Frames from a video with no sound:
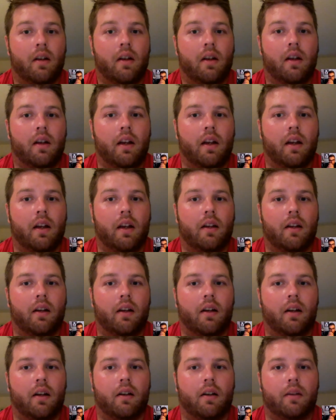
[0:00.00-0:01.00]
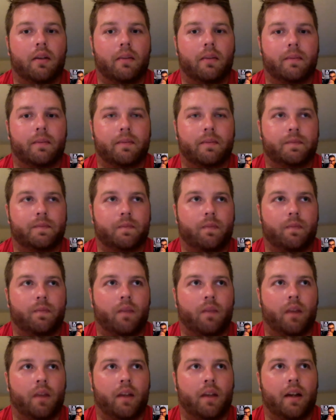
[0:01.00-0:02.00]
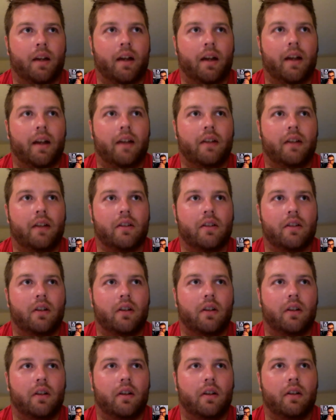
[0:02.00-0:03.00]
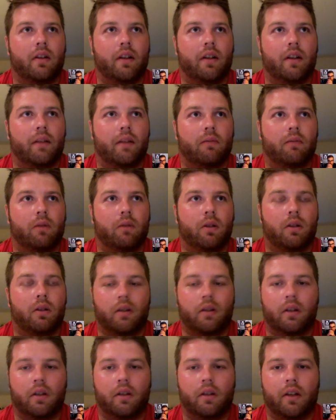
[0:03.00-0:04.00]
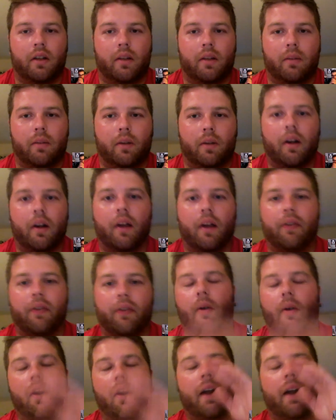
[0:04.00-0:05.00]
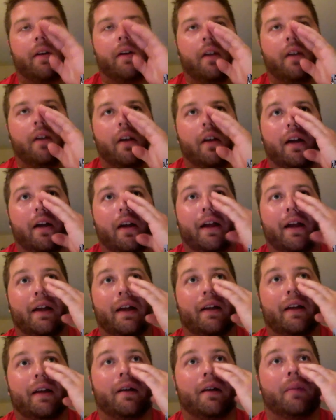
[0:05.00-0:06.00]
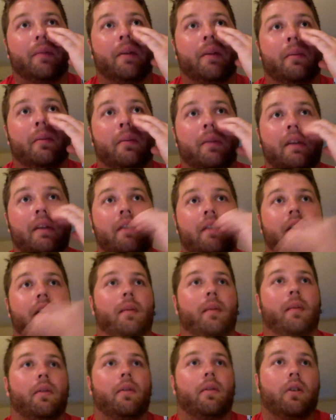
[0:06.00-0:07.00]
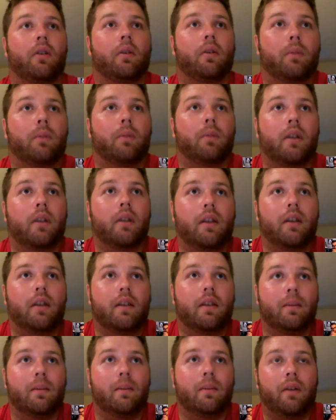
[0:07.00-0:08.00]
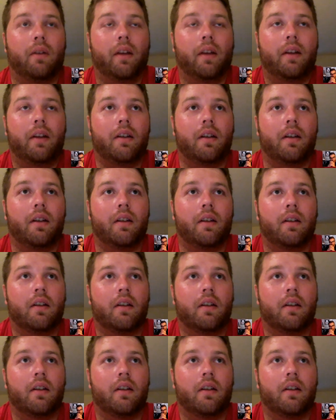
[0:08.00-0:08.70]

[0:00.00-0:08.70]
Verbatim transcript: and um, like I had just started to like work on getting Prairie off the ground. And um, in the meantime, of her booking this and planning it,